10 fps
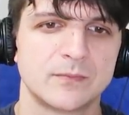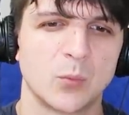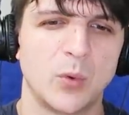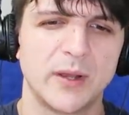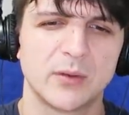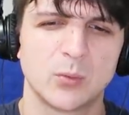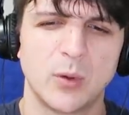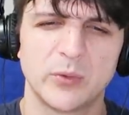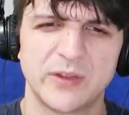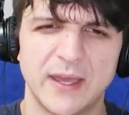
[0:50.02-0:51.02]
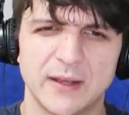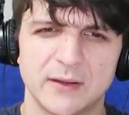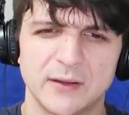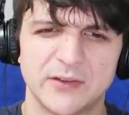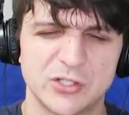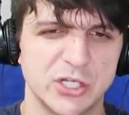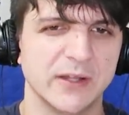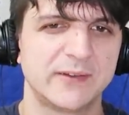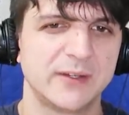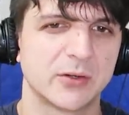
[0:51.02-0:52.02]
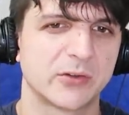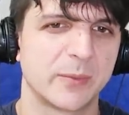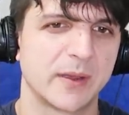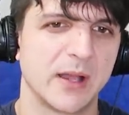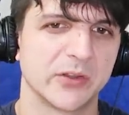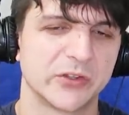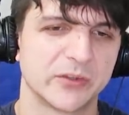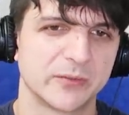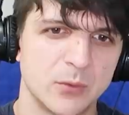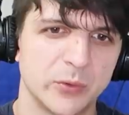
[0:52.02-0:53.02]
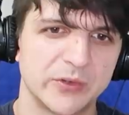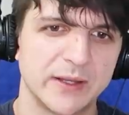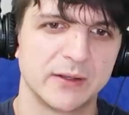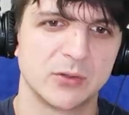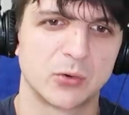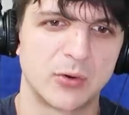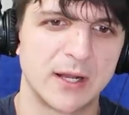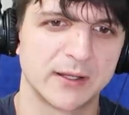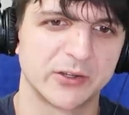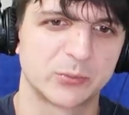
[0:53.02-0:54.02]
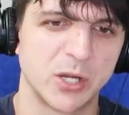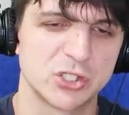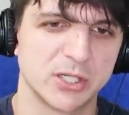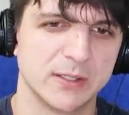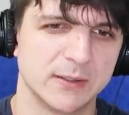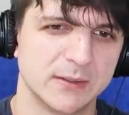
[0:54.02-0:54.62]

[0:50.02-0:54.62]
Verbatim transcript: What what was that? Is that jealousy or something else? What was that Rocket expression?